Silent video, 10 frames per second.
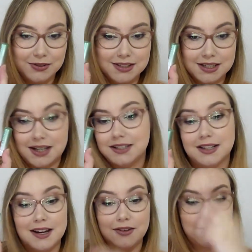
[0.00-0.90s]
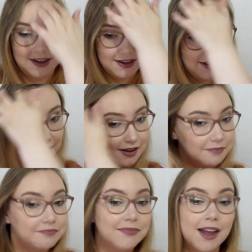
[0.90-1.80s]
star sign on there.
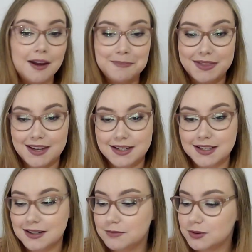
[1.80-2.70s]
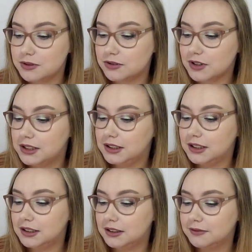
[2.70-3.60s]
But they didn't come to
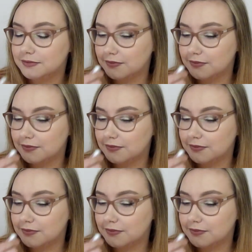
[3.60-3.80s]
Australia.